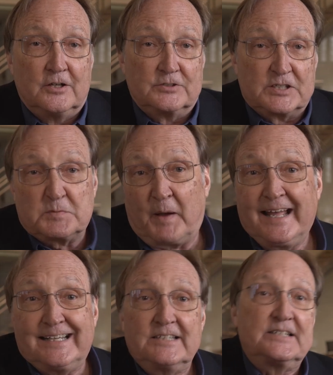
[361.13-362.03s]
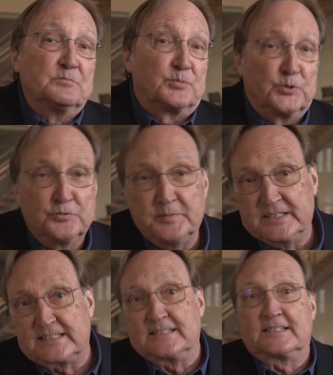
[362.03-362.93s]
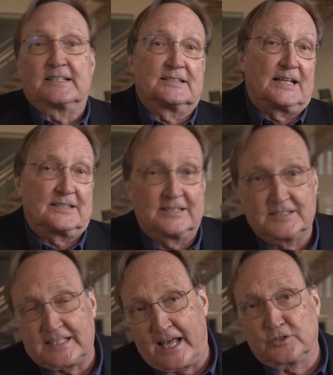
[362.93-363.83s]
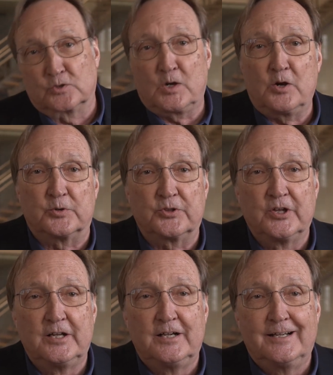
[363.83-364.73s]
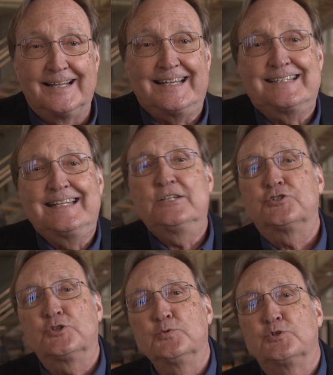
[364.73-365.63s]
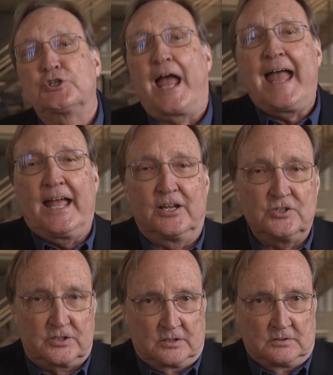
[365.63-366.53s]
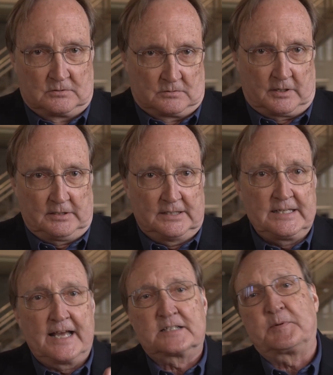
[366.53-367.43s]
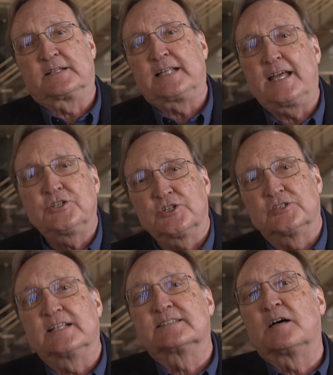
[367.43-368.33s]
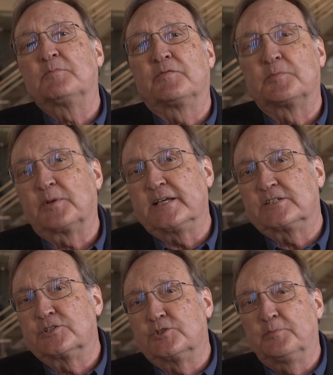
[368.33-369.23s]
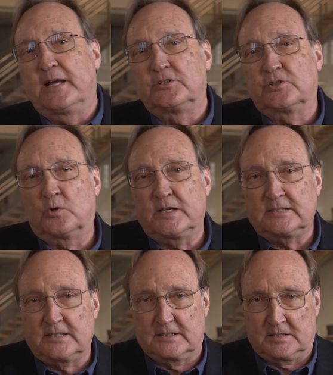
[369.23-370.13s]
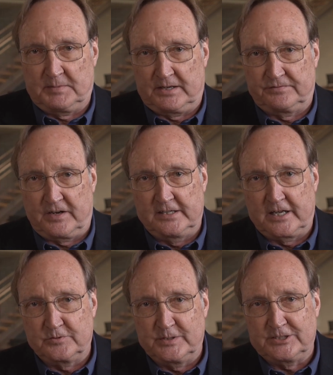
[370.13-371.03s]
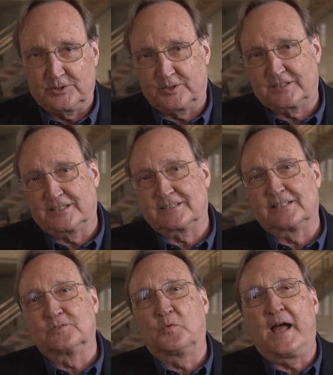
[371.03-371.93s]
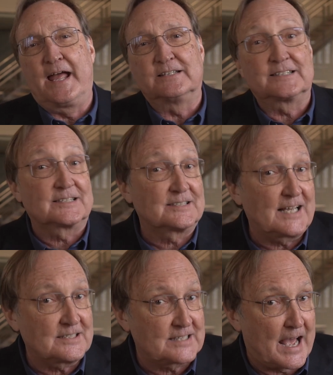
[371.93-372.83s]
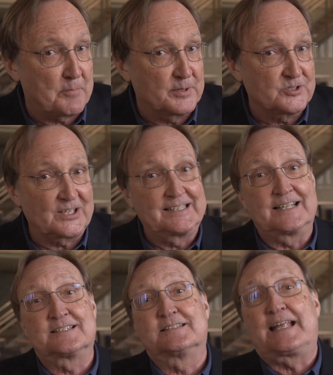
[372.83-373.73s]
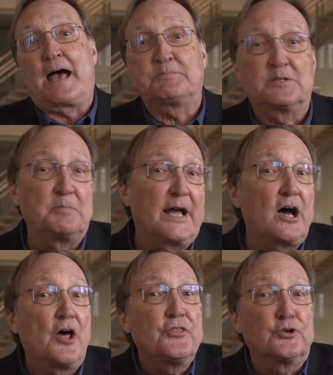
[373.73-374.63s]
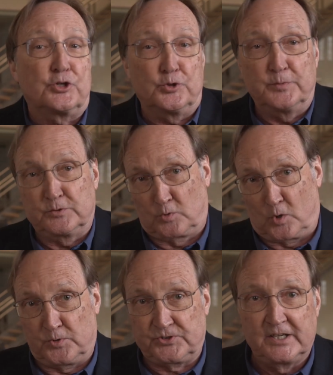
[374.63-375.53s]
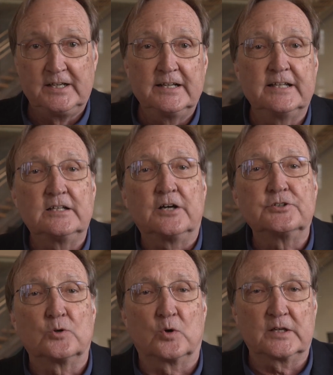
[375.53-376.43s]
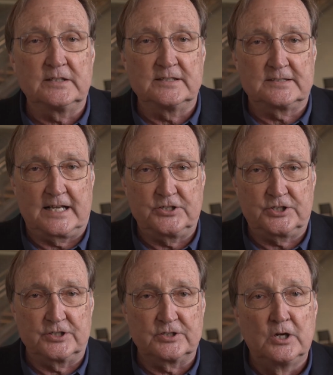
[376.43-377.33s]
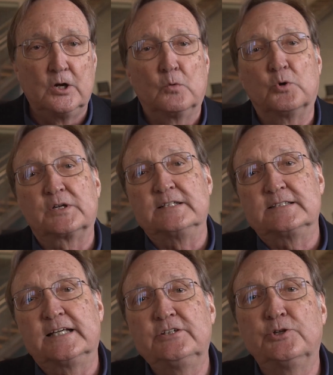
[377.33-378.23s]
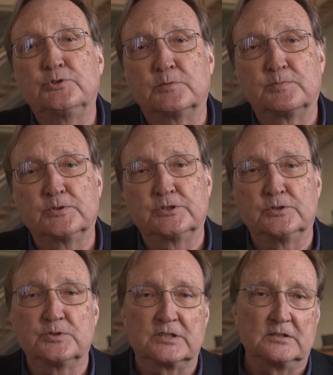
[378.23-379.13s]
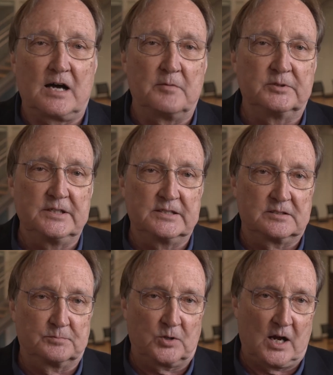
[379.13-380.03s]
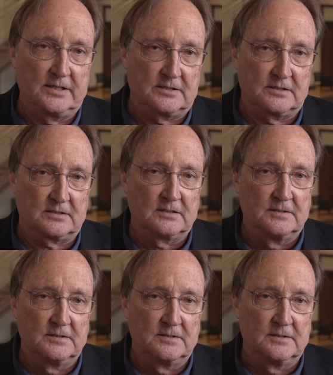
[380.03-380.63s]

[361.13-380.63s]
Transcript: despite its improvements and successes and growth. It needs to change, right, in the expectation that some of the places you made choices about finite resources and the way success happens and gets adapted by other human roles in other organizations will continue to produce anomaly surprises.